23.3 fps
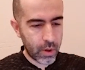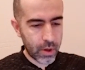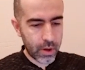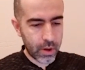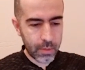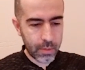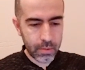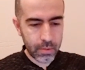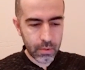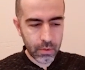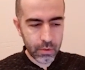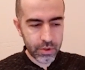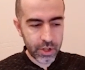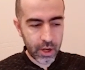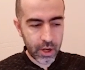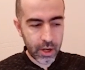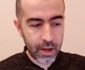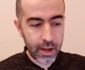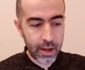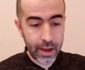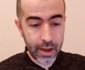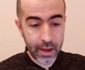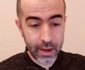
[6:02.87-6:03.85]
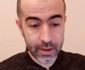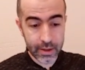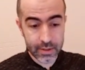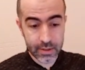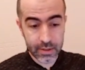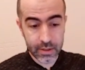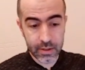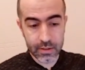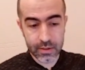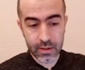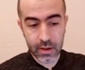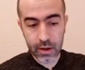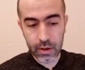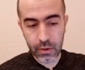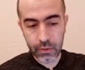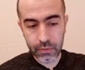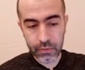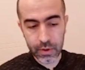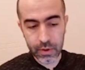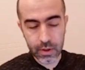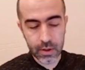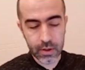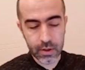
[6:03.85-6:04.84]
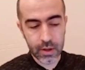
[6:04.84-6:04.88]
what a blockchain has inside of
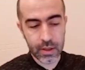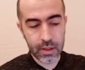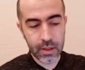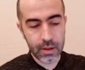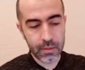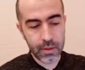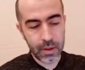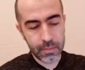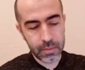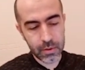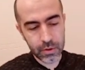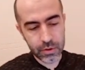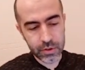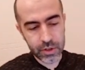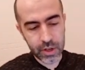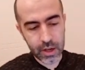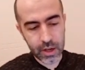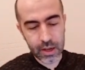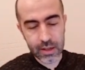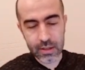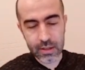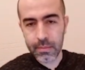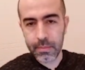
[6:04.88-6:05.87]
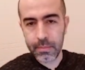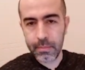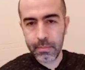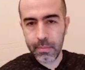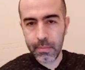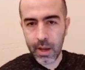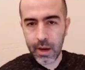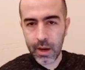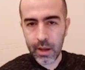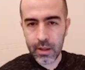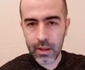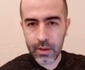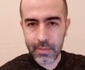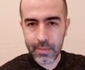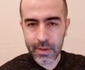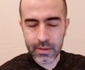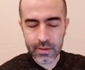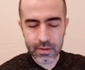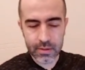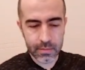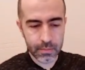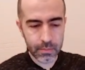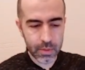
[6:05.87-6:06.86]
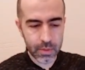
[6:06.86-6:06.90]
it. The blockchain has many
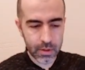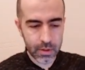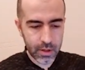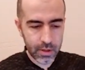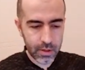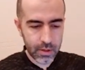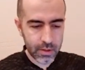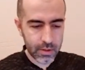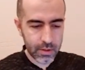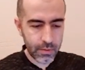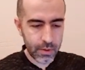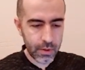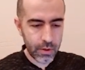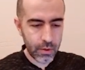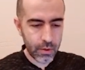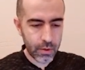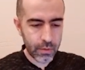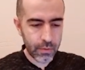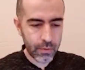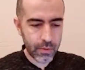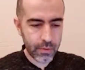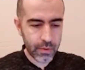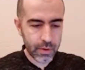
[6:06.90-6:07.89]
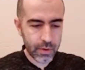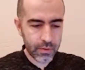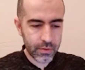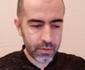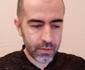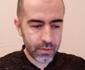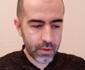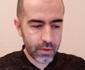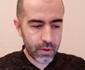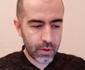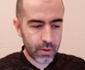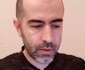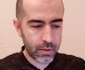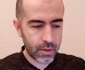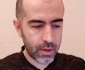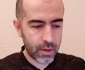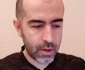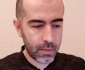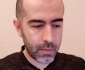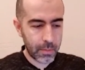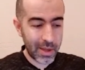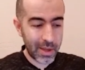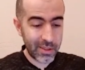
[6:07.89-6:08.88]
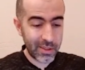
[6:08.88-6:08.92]
elements, but in this video, we will
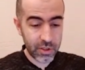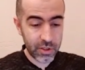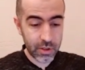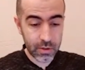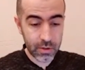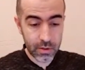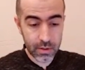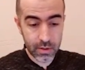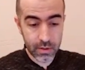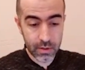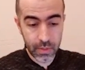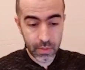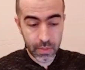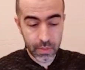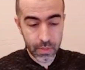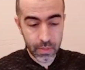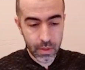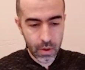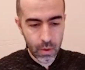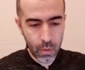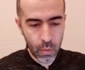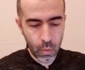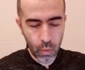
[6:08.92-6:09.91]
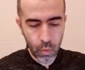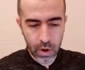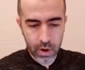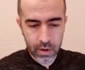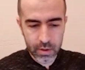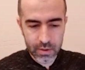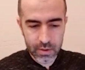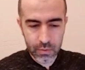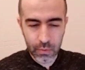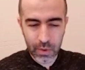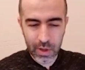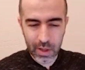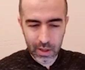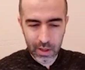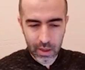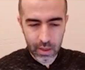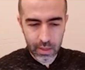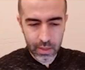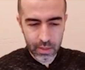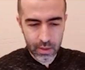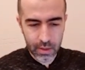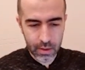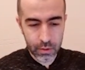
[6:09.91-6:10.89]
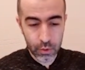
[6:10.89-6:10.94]
only mention the ones we
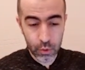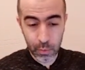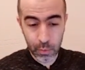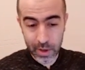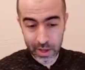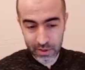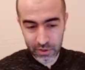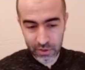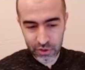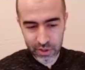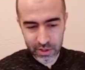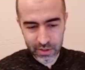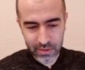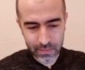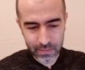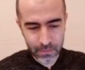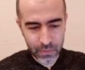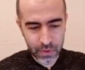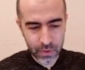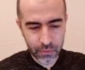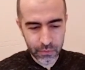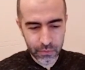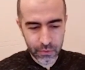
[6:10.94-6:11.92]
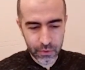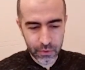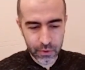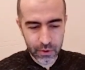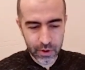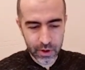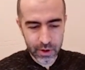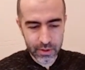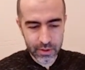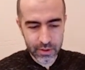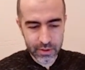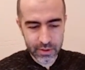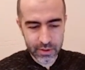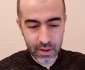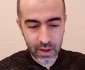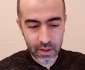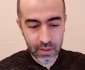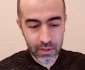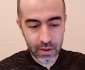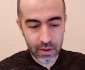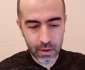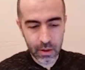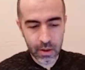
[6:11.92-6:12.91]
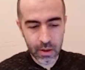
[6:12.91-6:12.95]
need to mention for
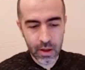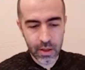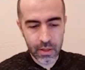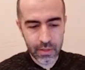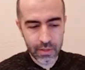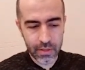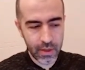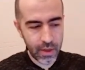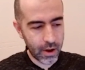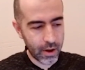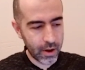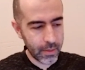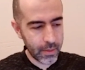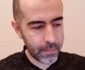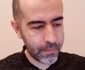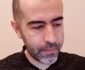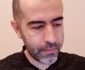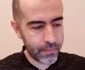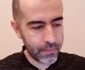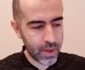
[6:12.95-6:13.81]
understanding TIA.